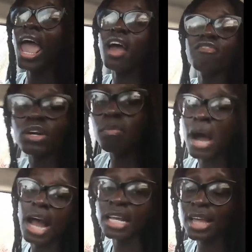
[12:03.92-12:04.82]

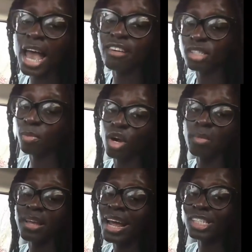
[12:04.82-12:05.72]
everybody that have supported
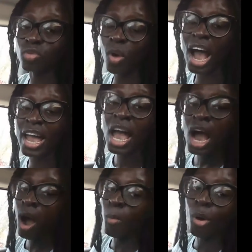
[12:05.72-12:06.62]
me, and that's why
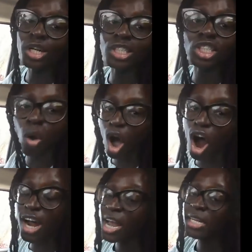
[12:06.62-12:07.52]
I'm working so
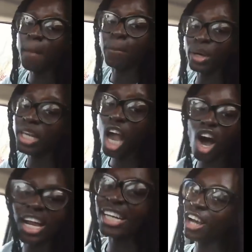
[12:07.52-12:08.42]
hard to bring
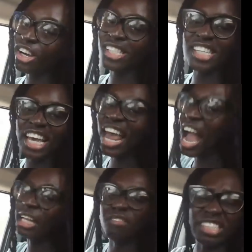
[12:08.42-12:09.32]
y'all that dark skin
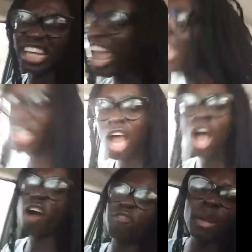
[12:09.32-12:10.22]
activist heat.
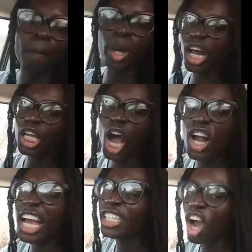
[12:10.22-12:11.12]
I'm gonna bring y'all
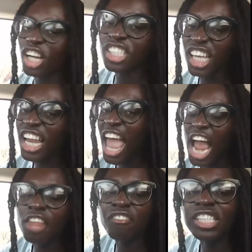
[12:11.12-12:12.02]
that dark skin
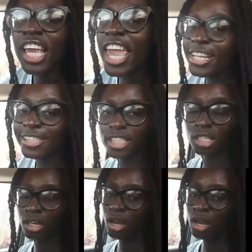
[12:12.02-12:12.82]
activist heat.